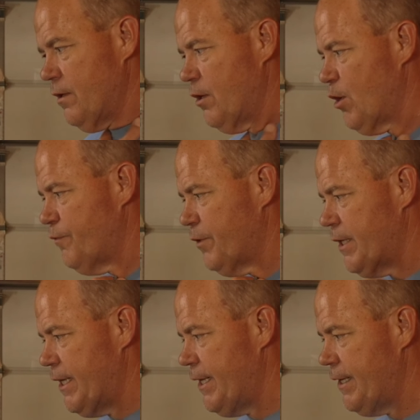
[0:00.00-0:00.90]

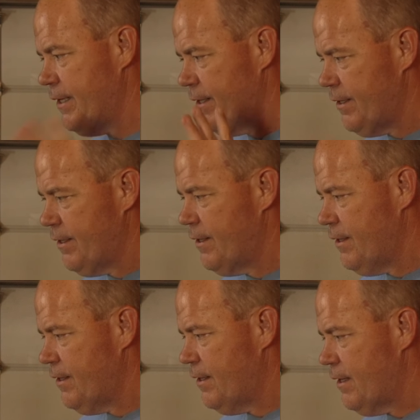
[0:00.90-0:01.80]
hopefully
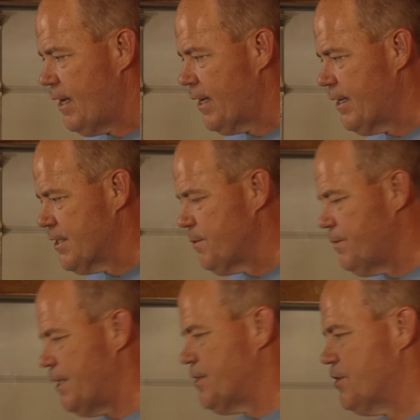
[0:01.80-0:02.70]
I can get some
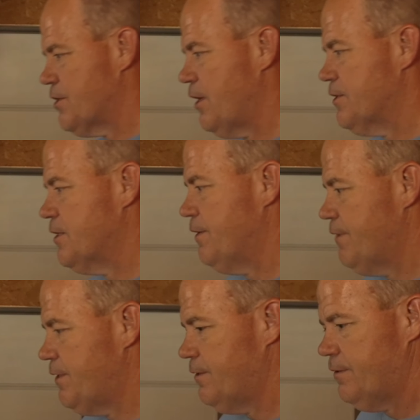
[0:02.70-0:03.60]
decent shots of it.